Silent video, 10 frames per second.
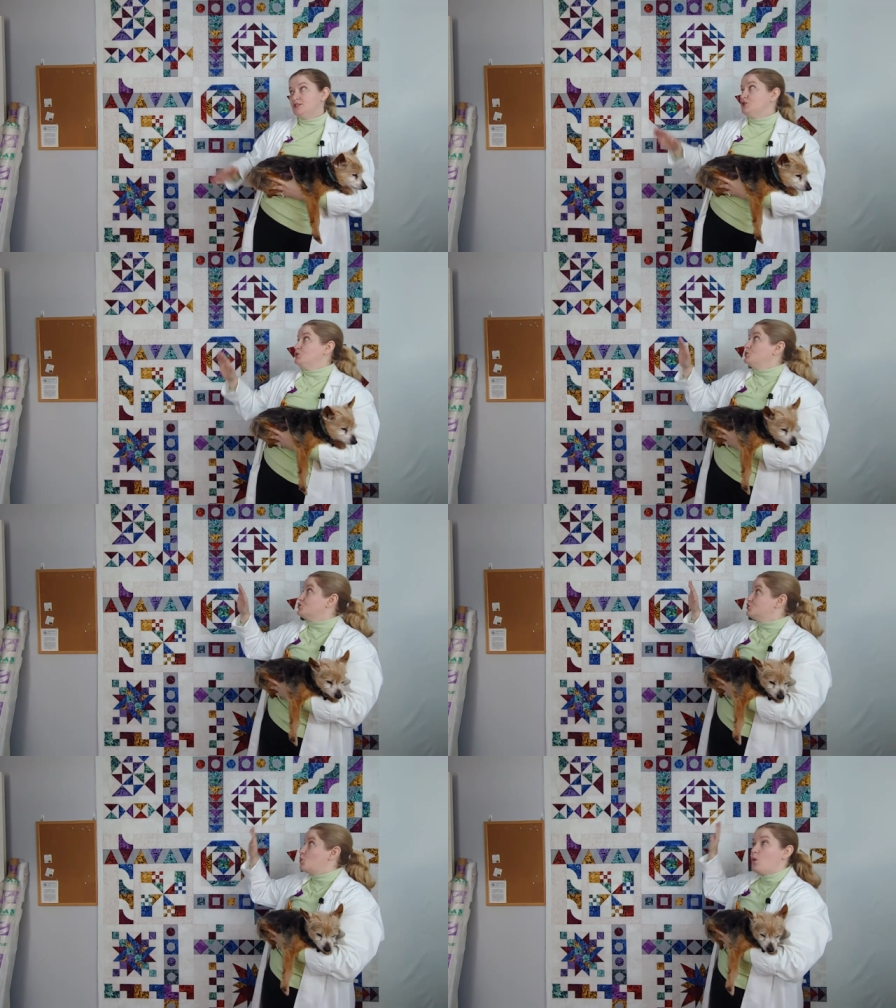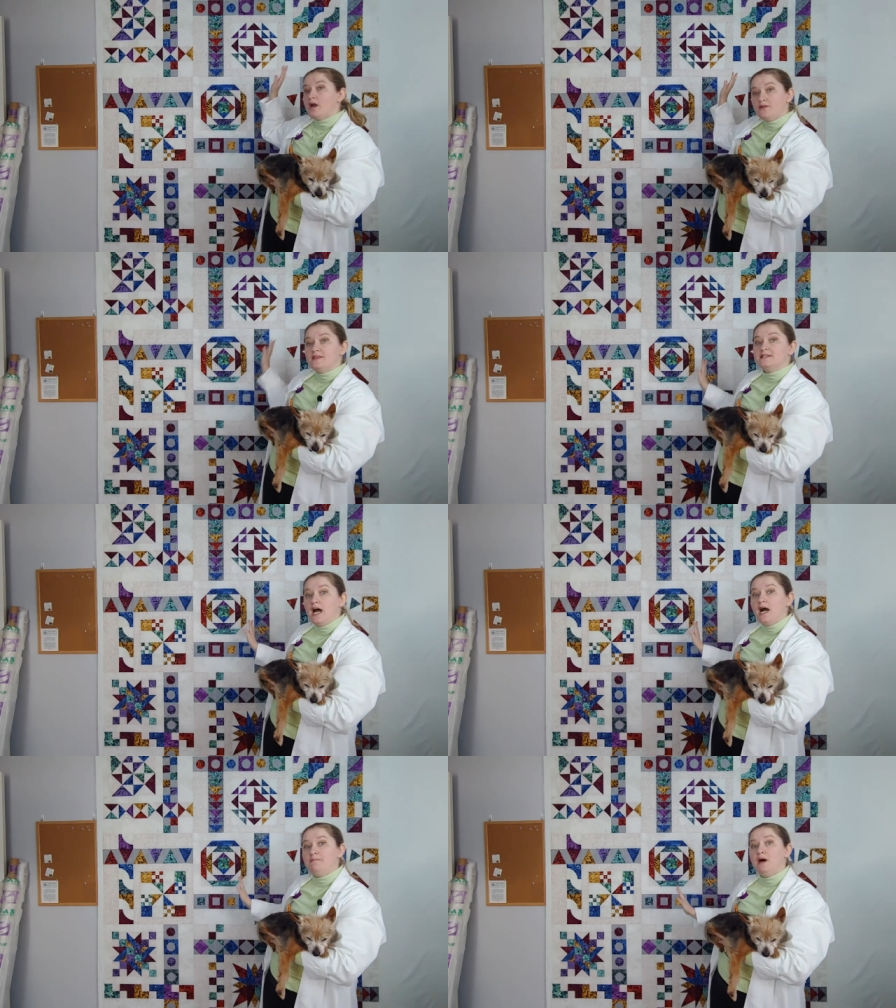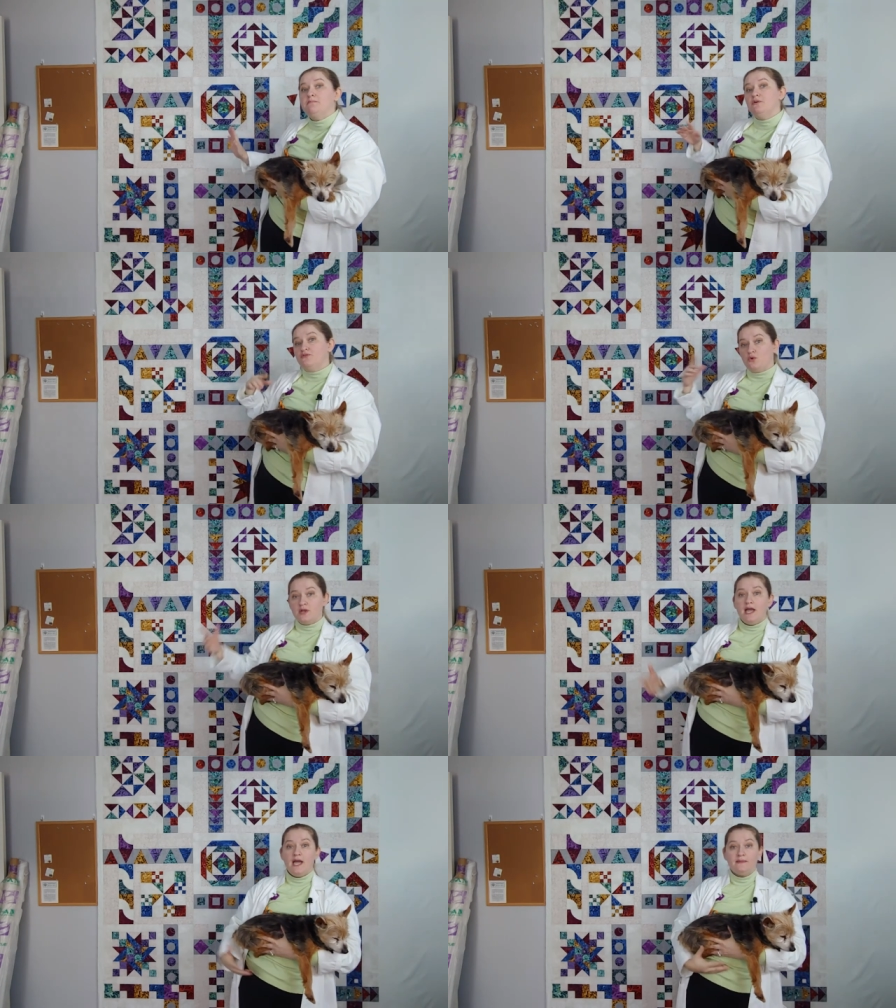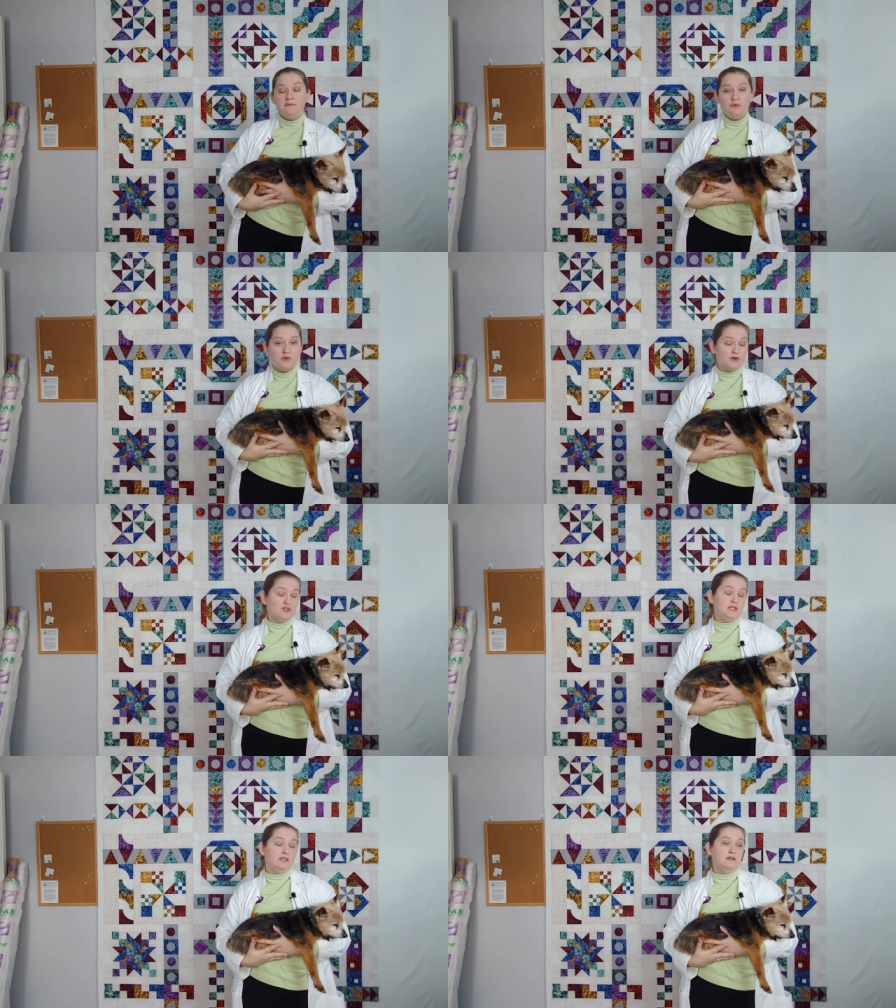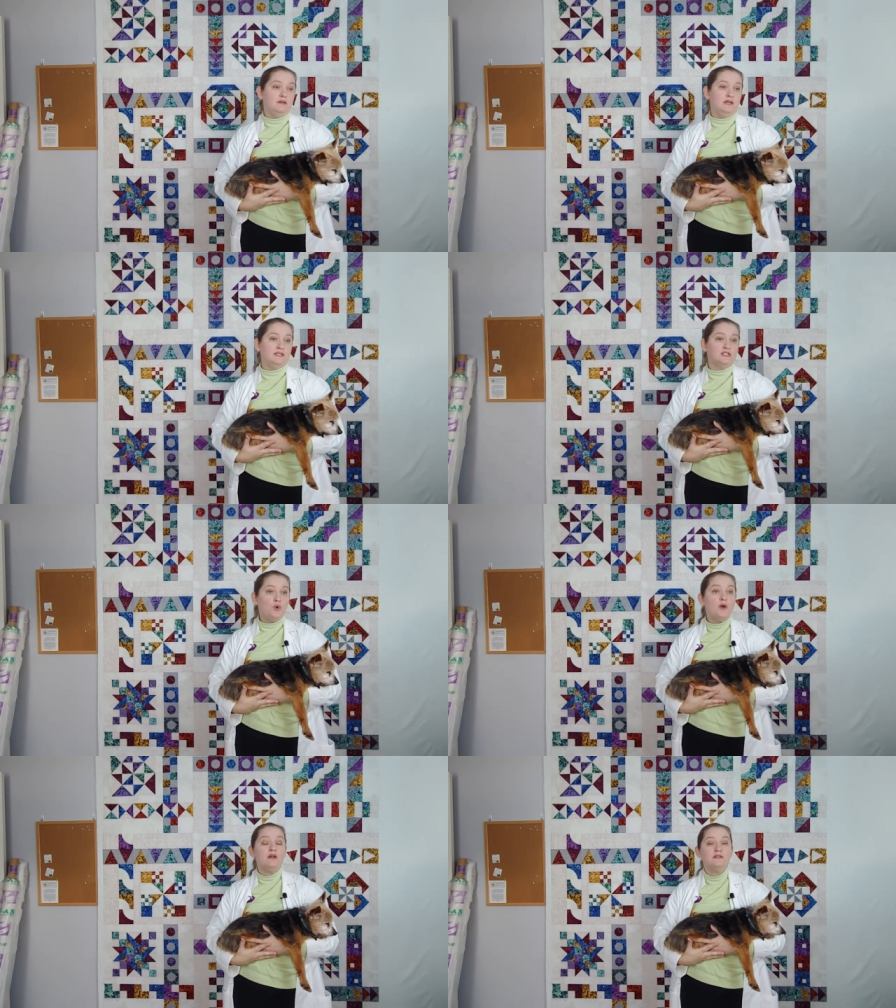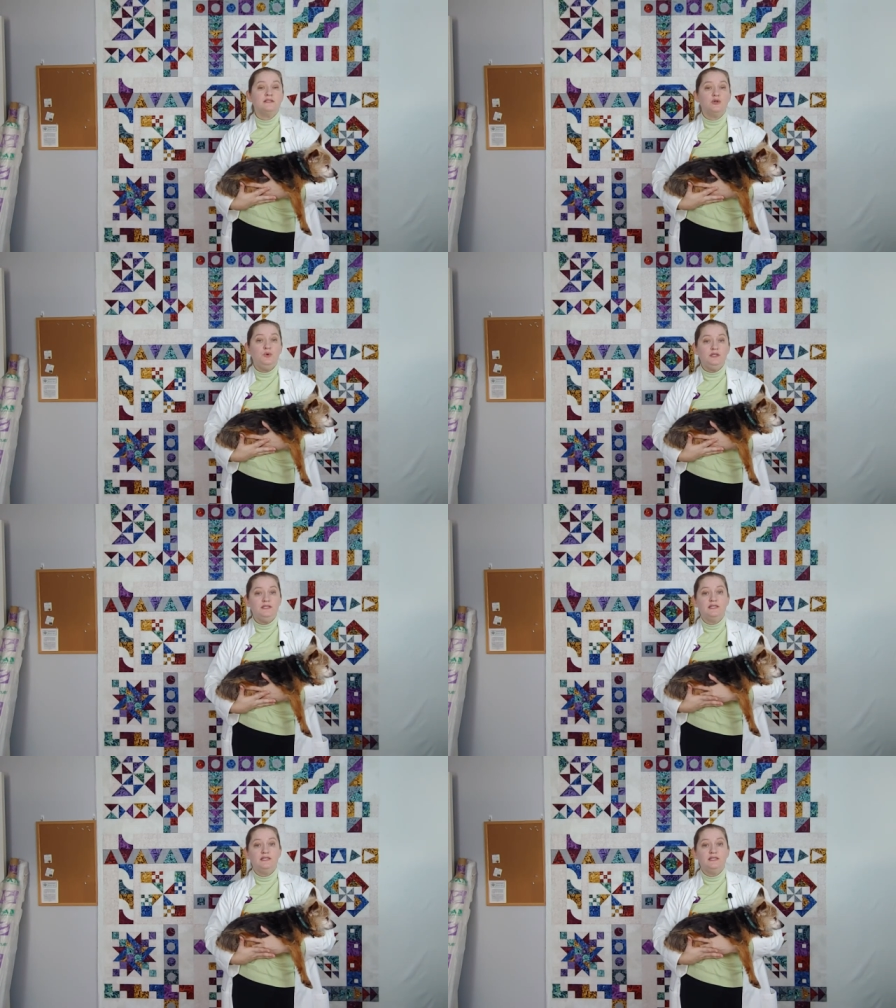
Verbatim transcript: to square the top up before you add the borders. And the as square as the quilt